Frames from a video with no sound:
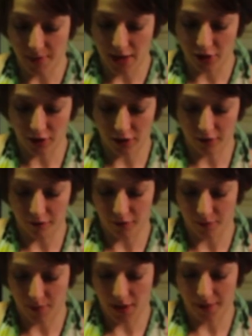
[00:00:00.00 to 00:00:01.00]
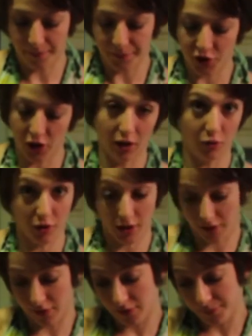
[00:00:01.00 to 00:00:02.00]
spatula for my chicken
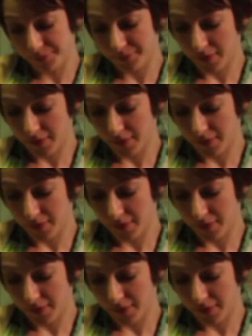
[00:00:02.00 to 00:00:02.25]
organs.